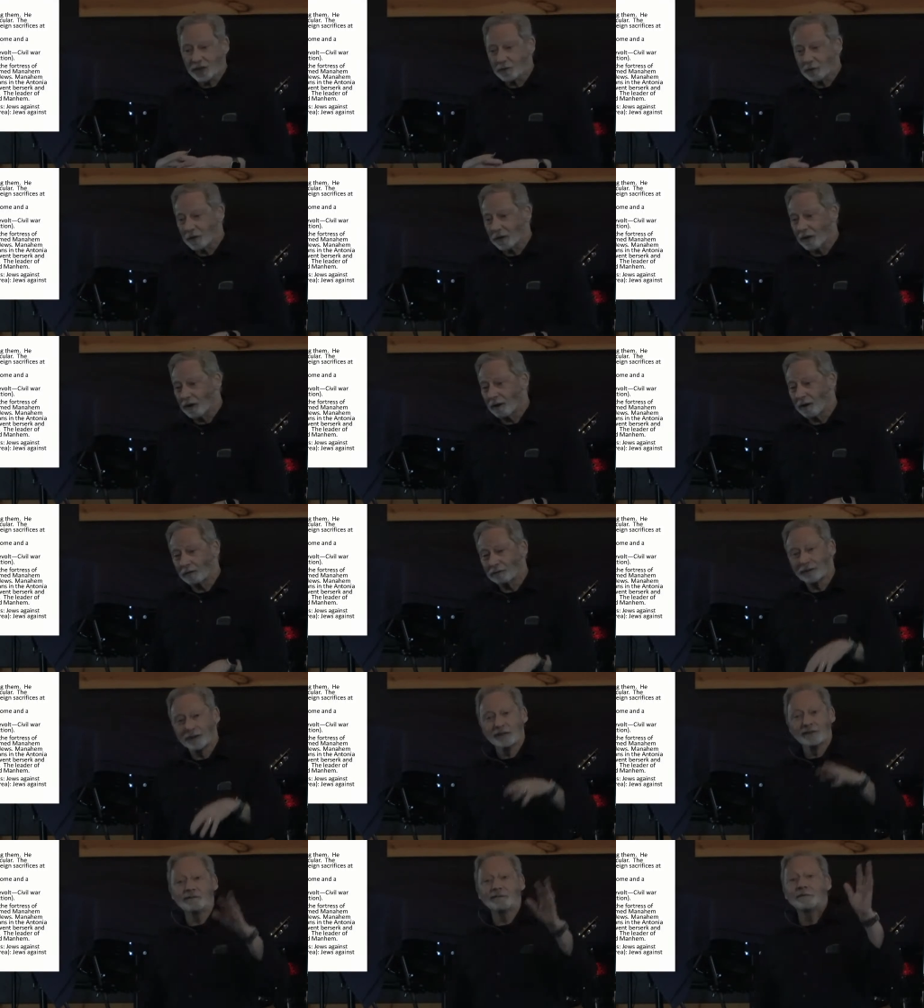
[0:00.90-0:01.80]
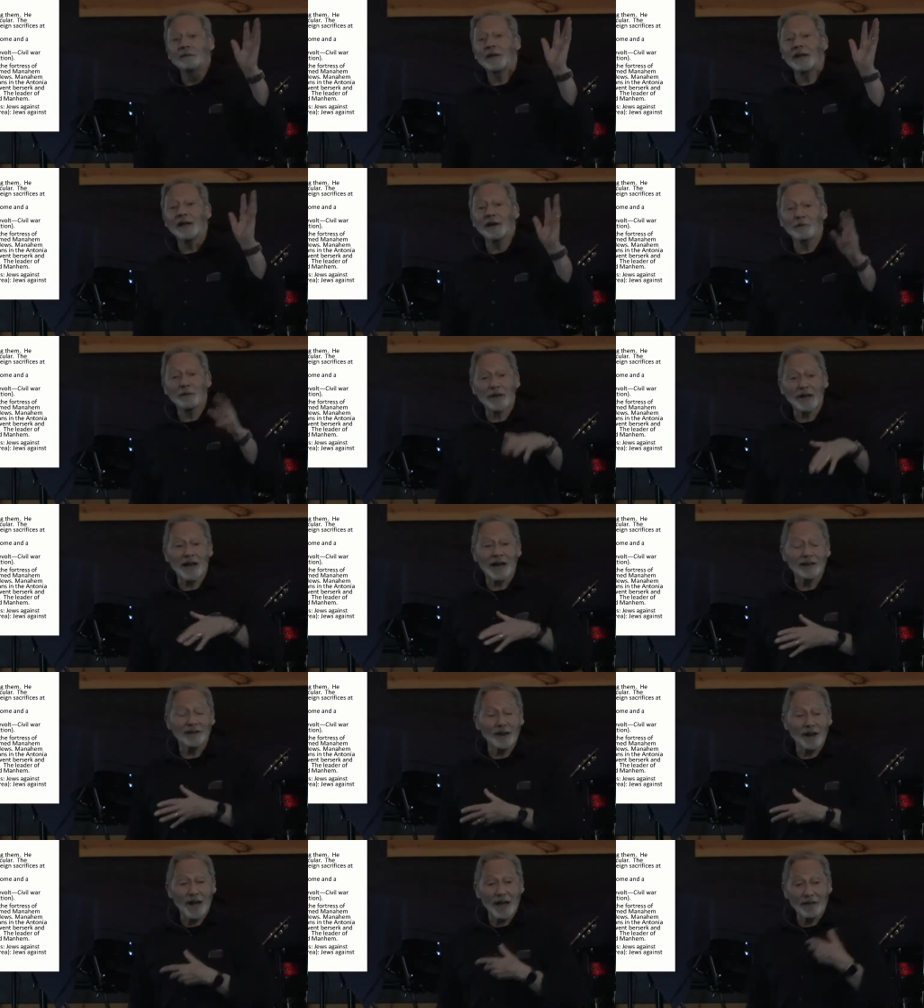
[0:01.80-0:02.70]
would go, we
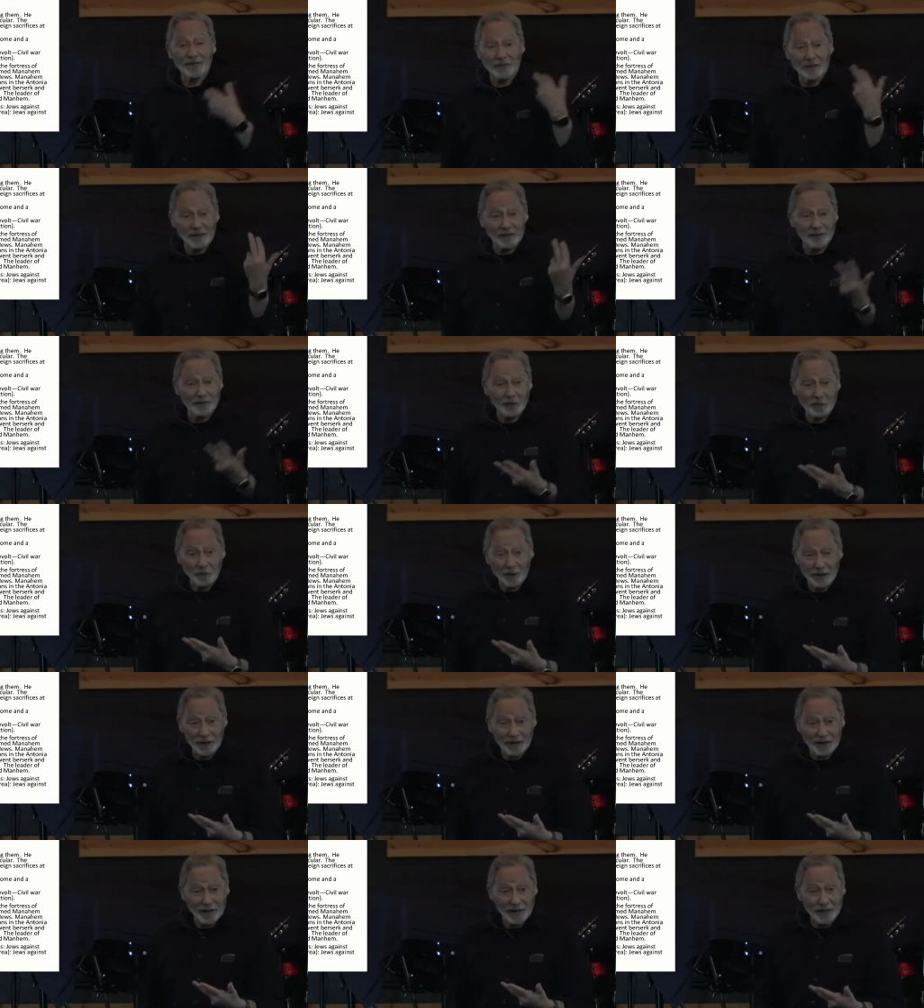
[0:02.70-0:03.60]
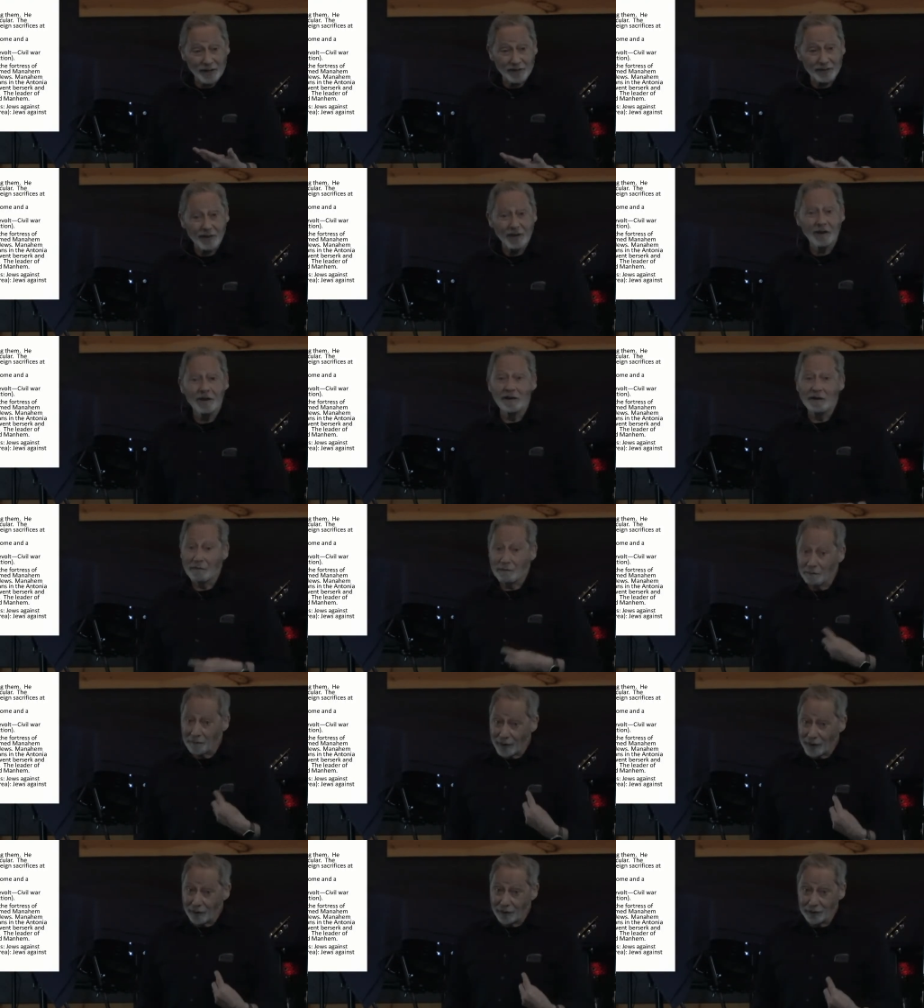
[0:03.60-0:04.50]
kind of like things the way it is.
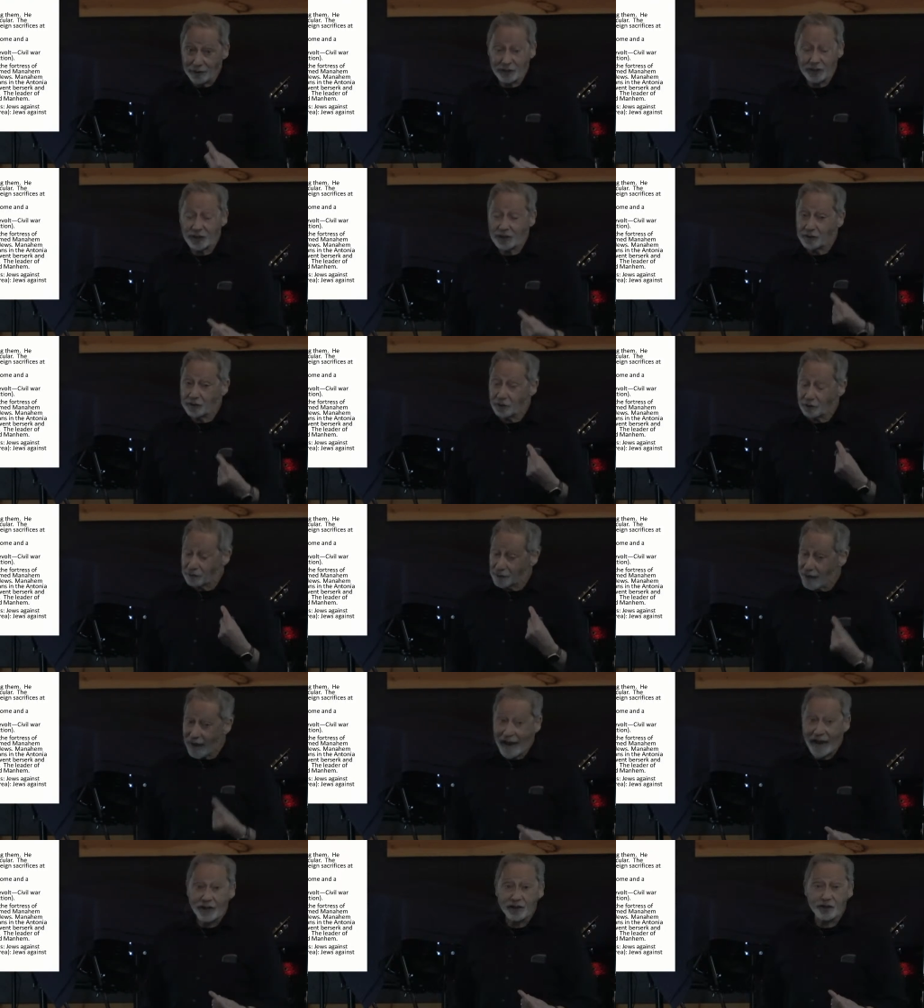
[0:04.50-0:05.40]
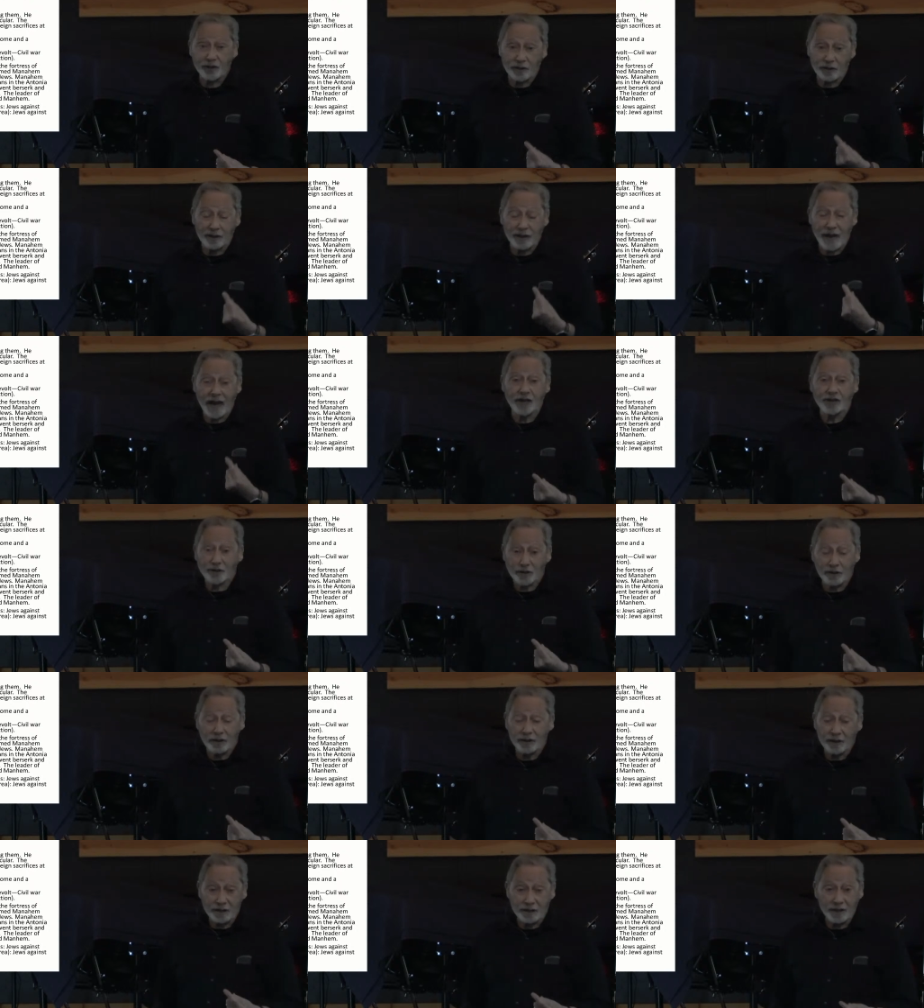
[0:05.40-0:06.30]
Pharisees are
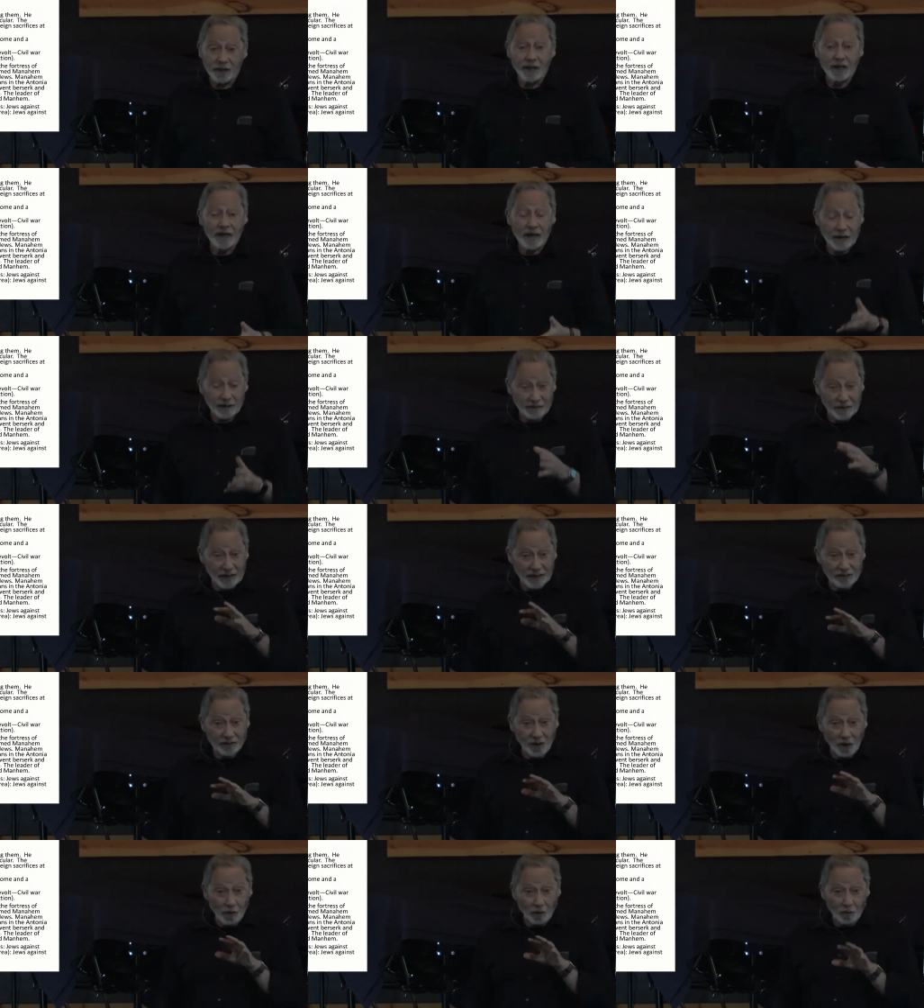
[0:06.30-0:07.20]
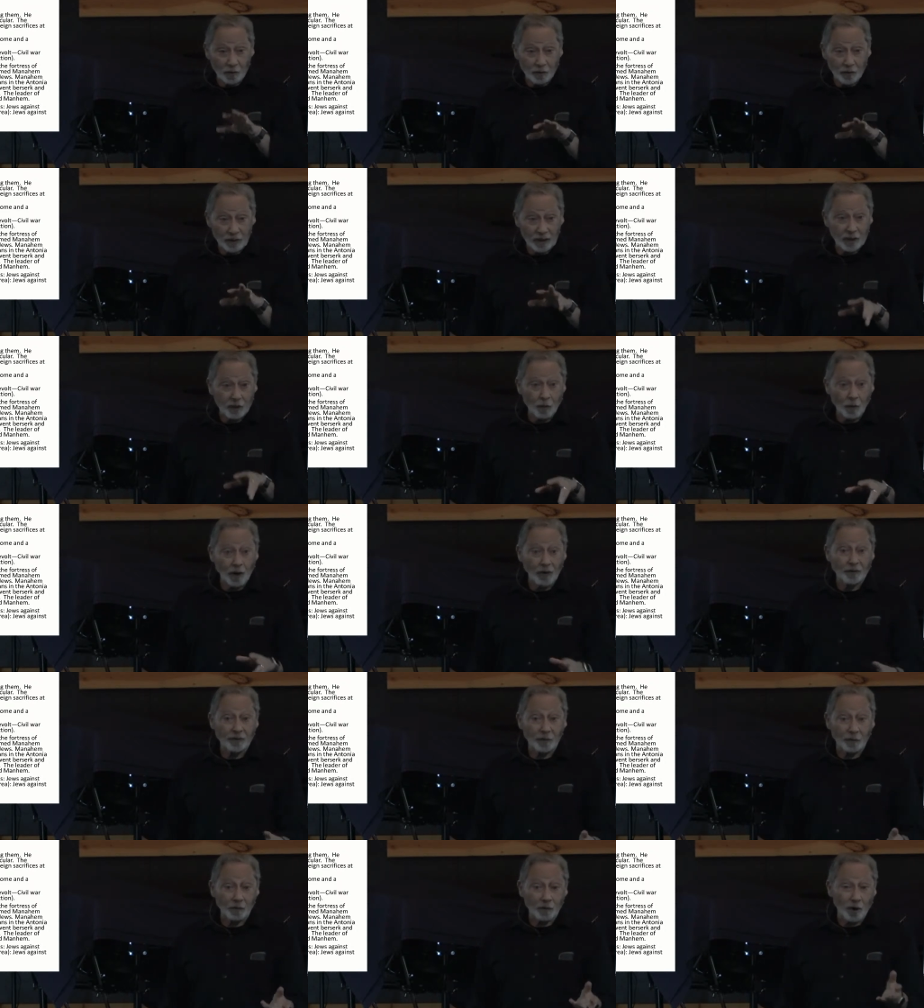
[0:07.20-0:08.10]
nationalists, and they don't really
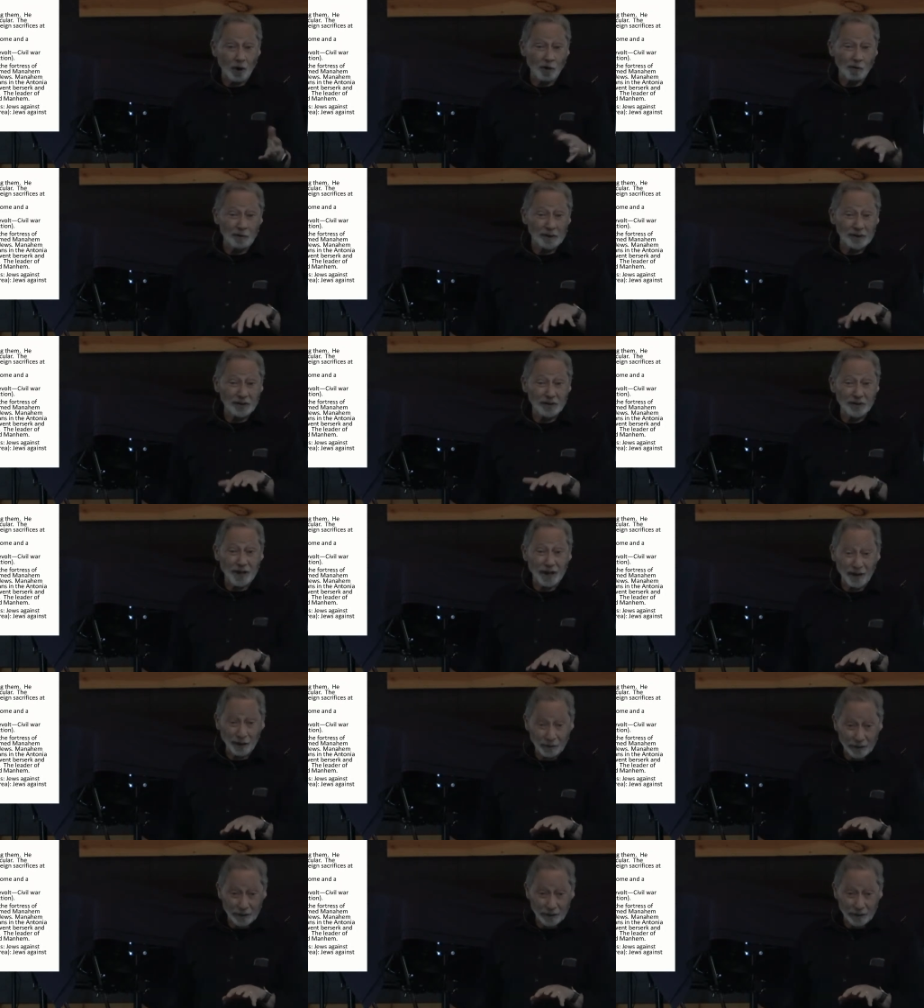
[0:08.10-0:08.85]
want the Romans there